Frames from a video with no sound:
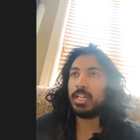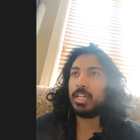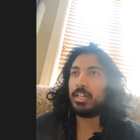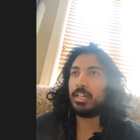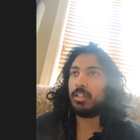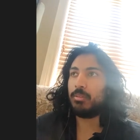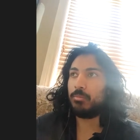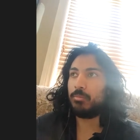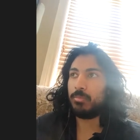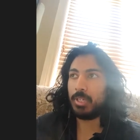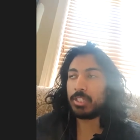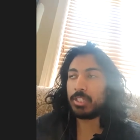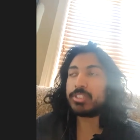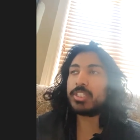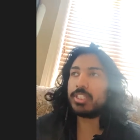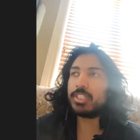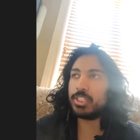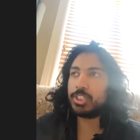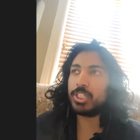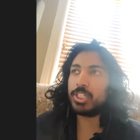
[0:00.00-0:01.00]
um, I'll
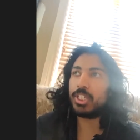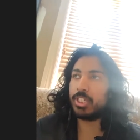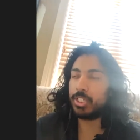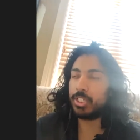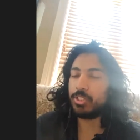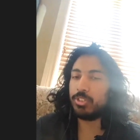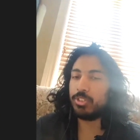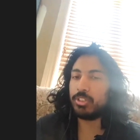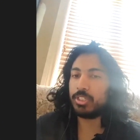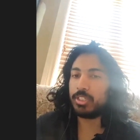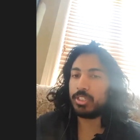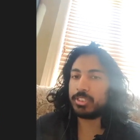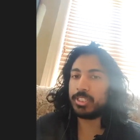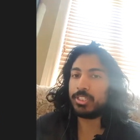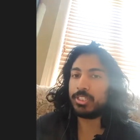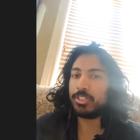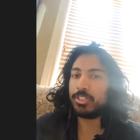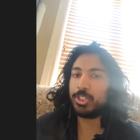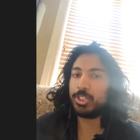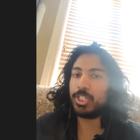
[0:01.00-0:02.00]
send the channel and send
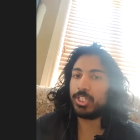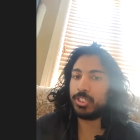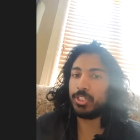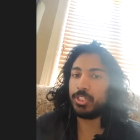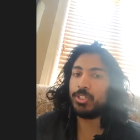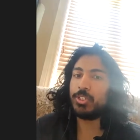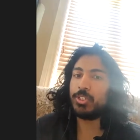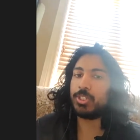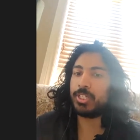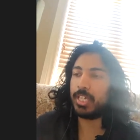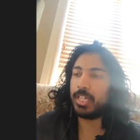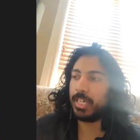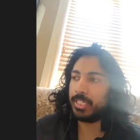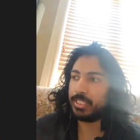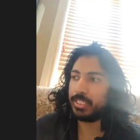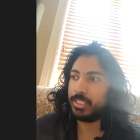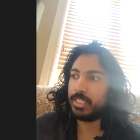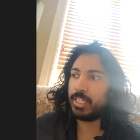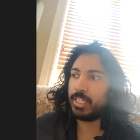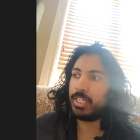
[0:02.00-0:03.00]
it to the channel and you could add
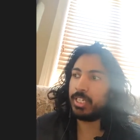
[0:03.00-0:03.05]
in